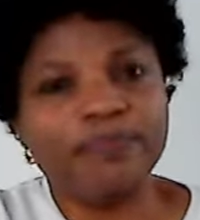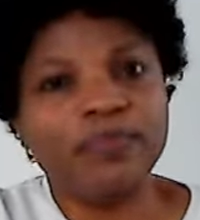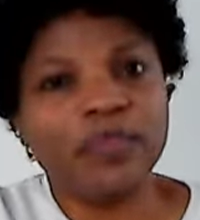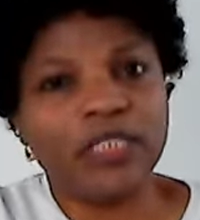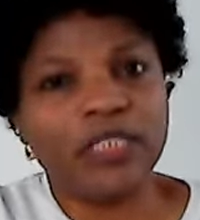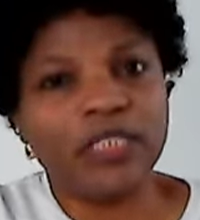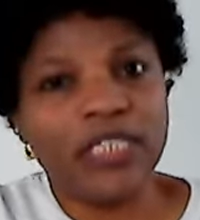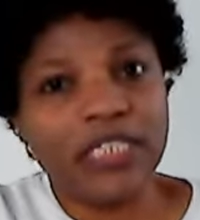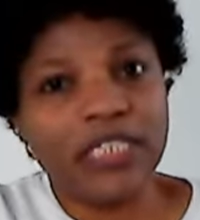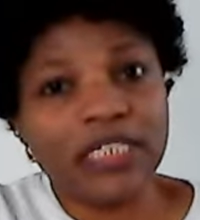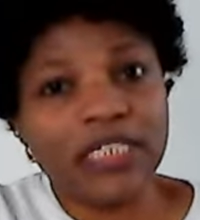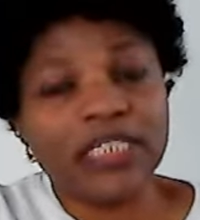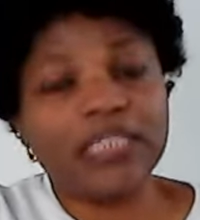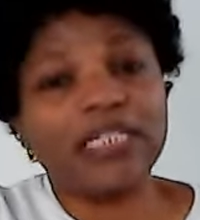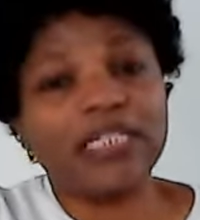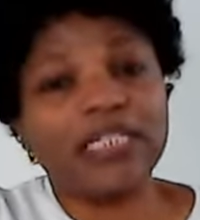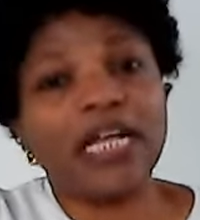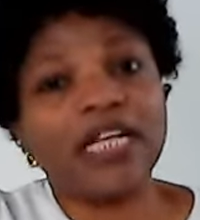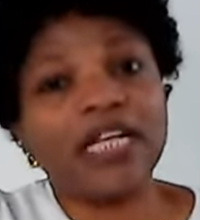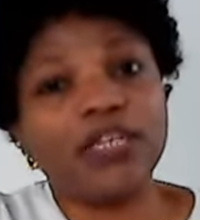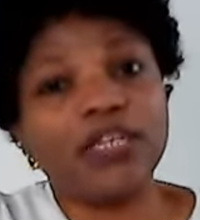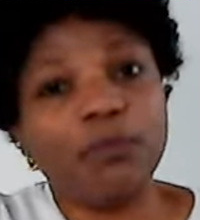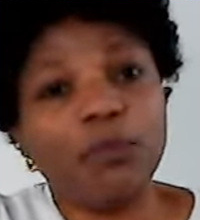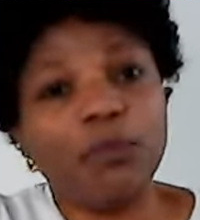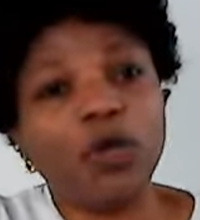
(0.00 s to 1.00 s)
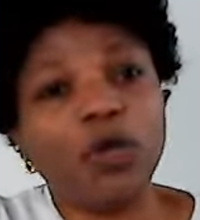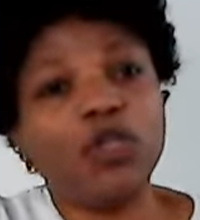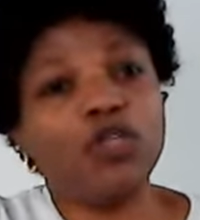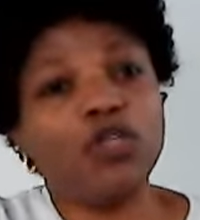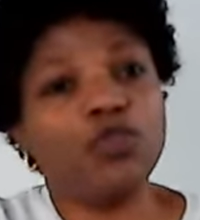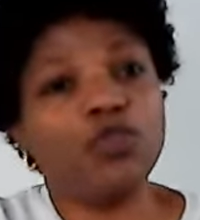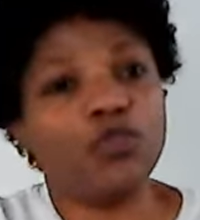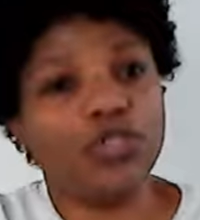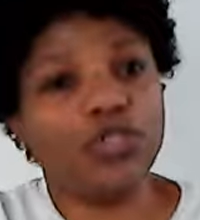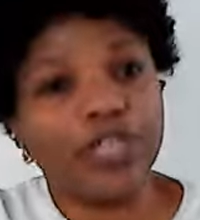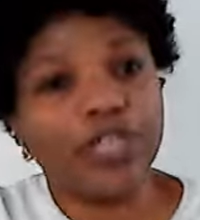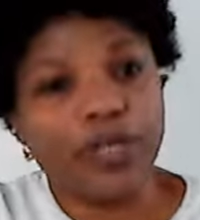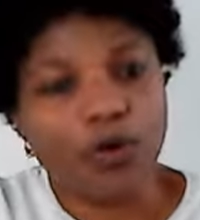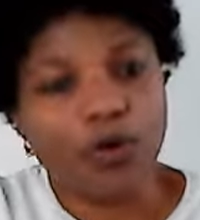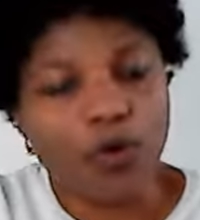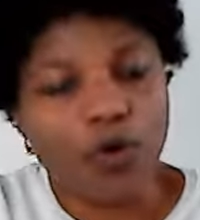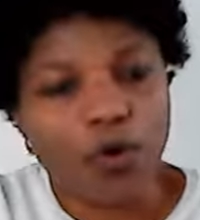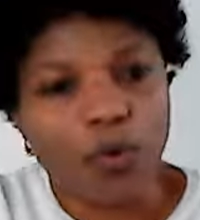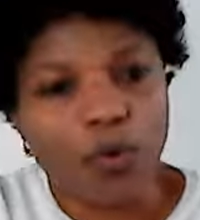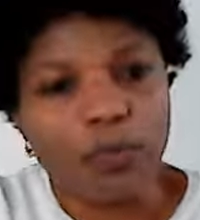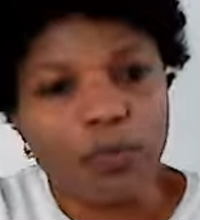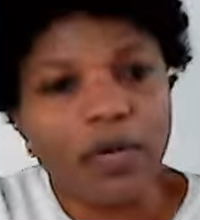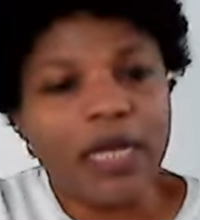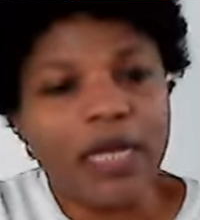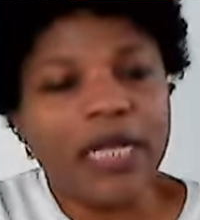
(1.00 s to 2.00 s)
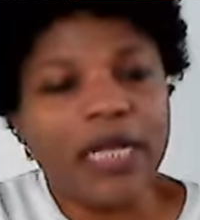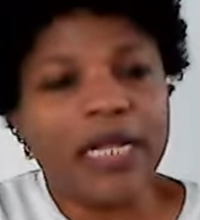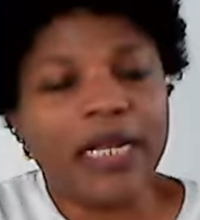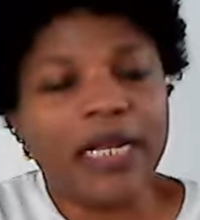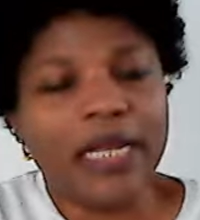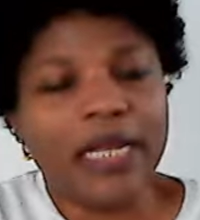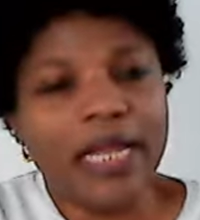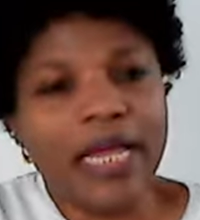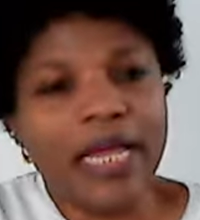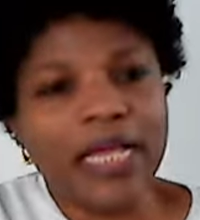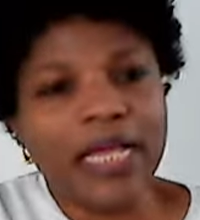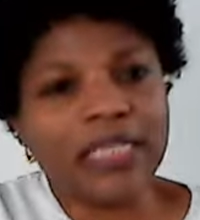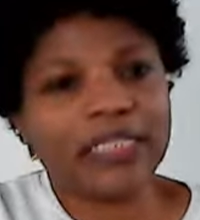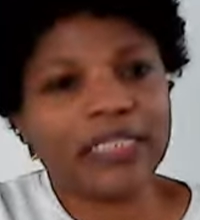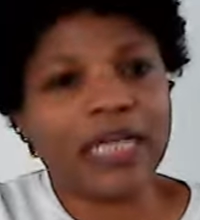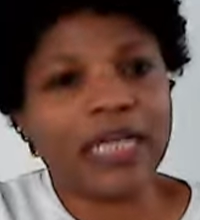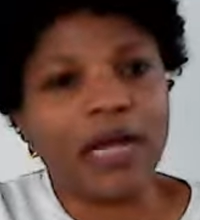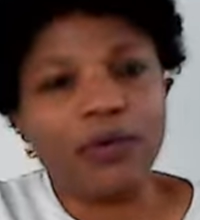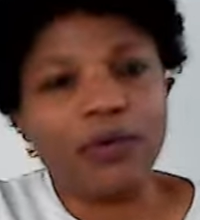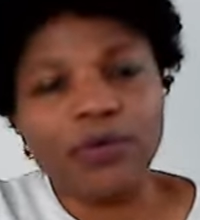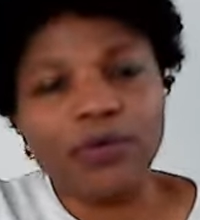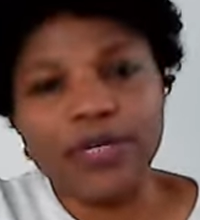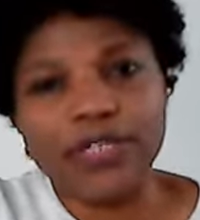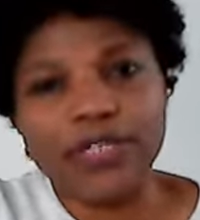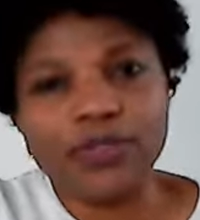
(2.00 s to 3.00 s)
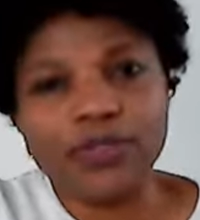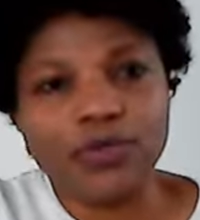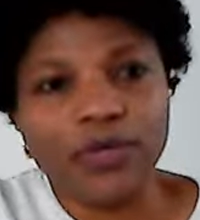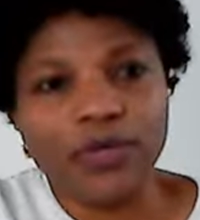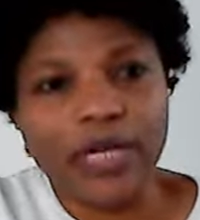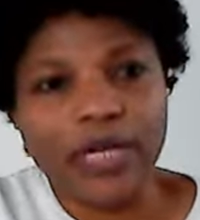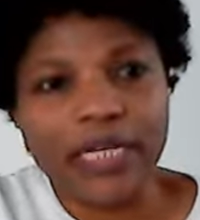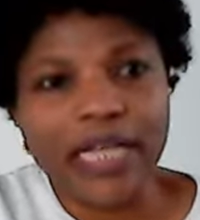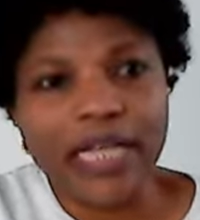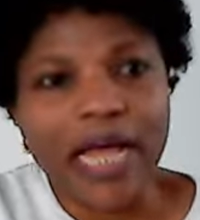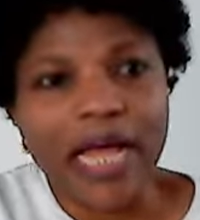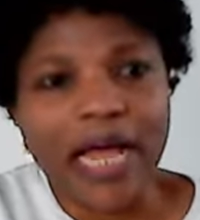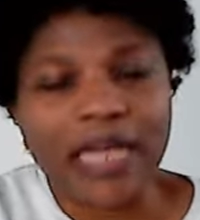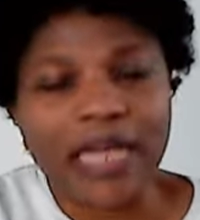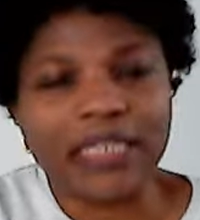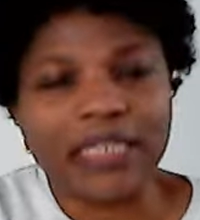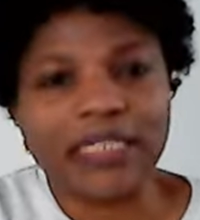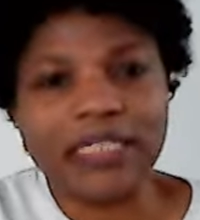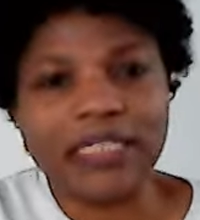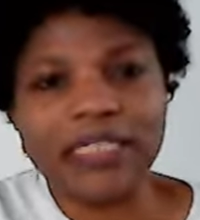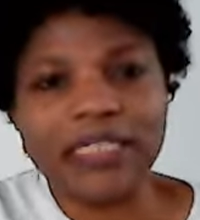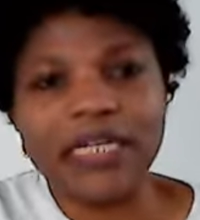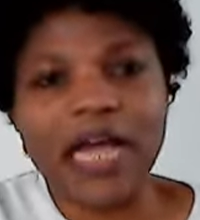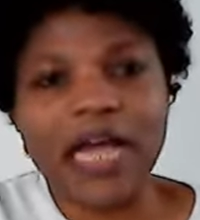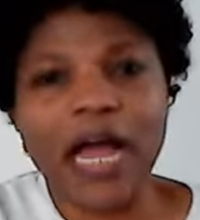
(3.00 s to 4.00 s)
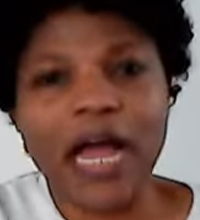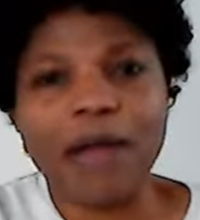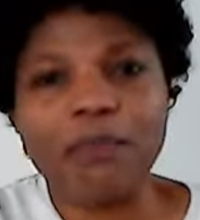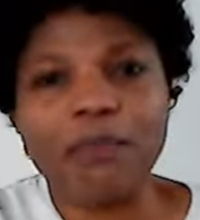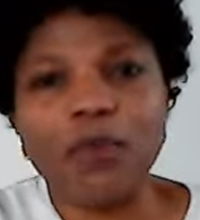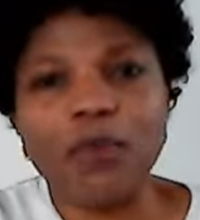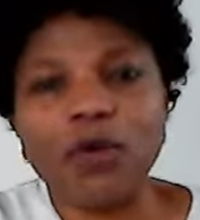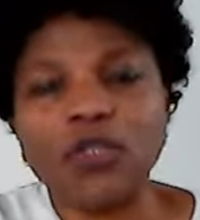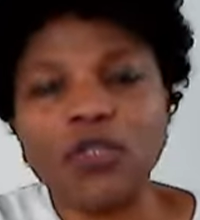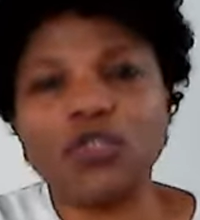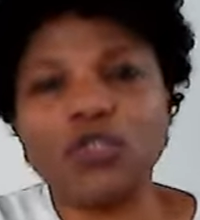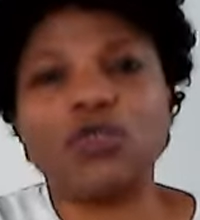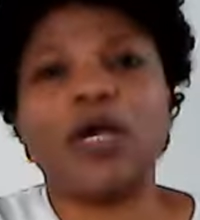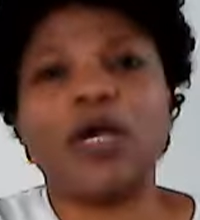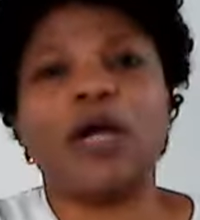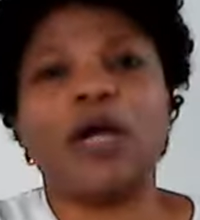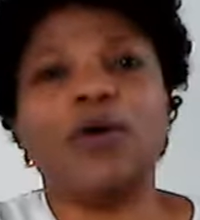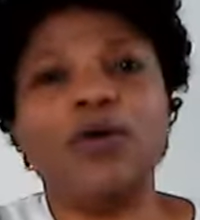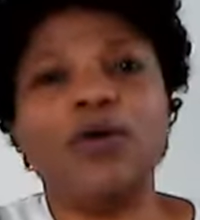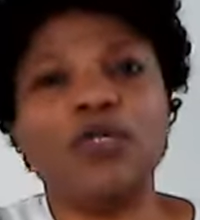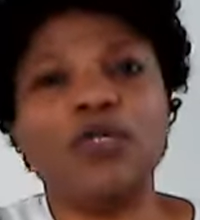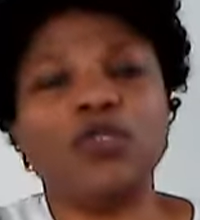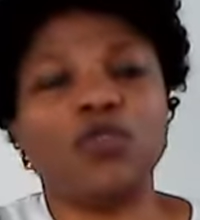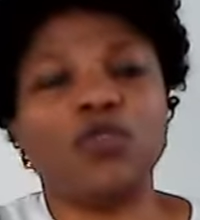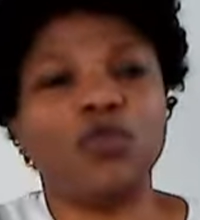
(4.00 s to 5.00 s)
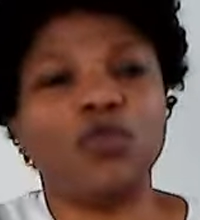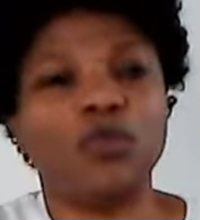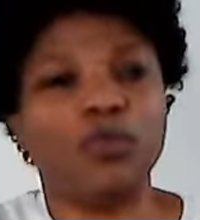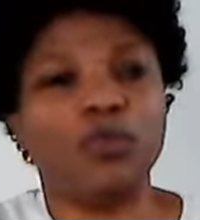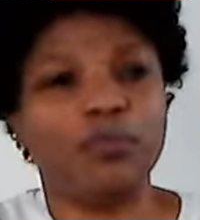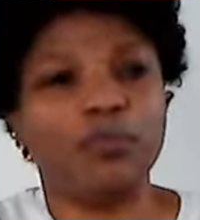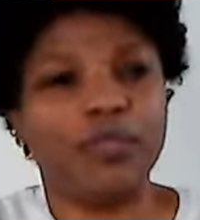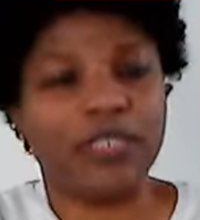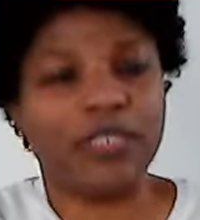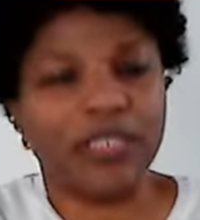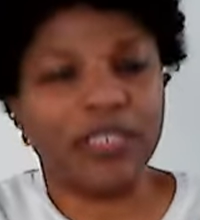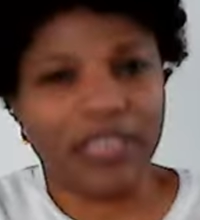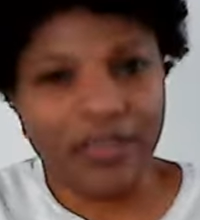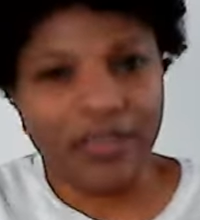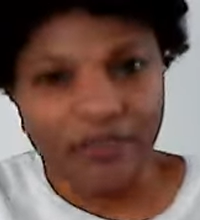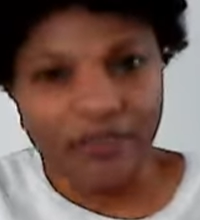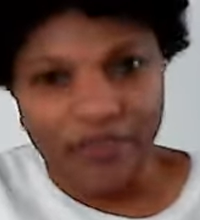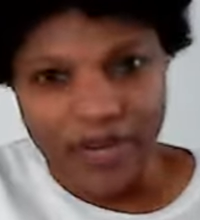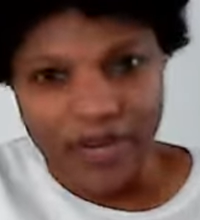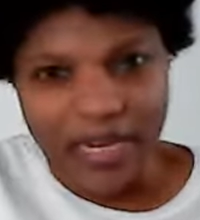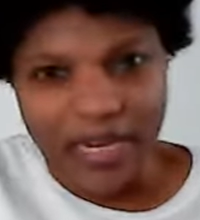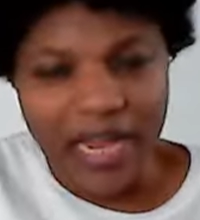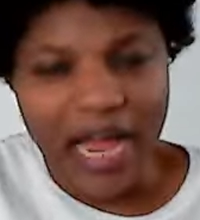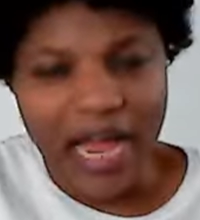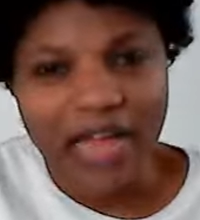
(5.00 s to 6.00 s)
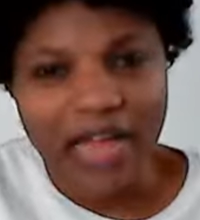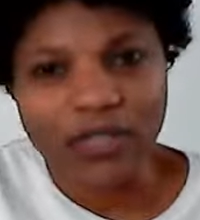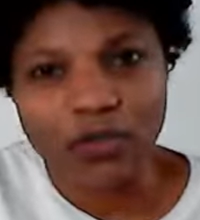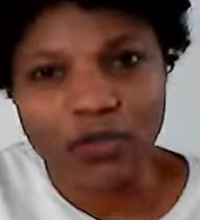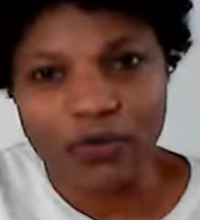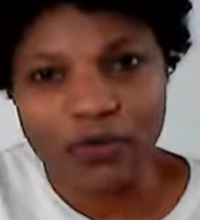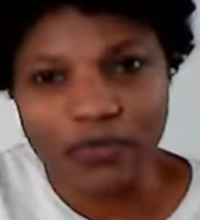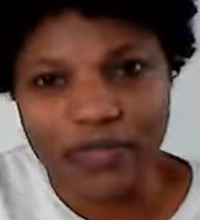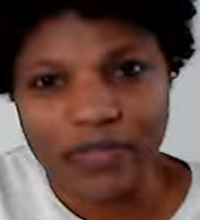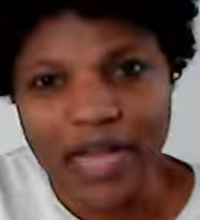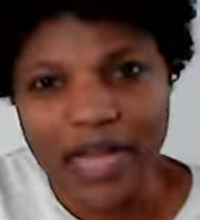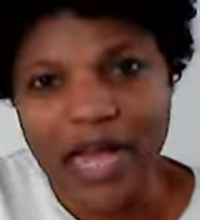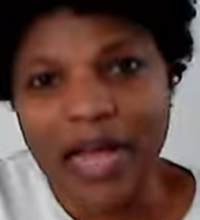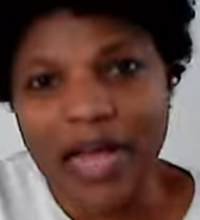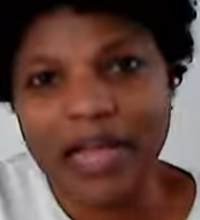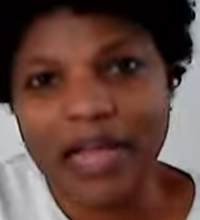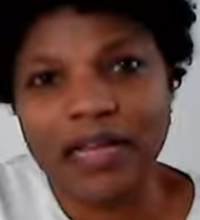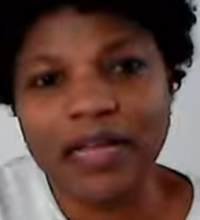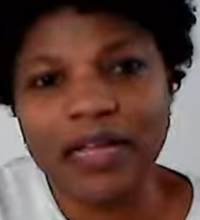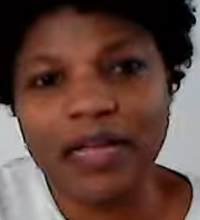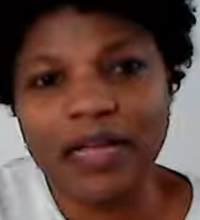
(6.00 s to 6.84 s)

This is now the money you take home. Let's calculate together and see how much you are going to be saving out of that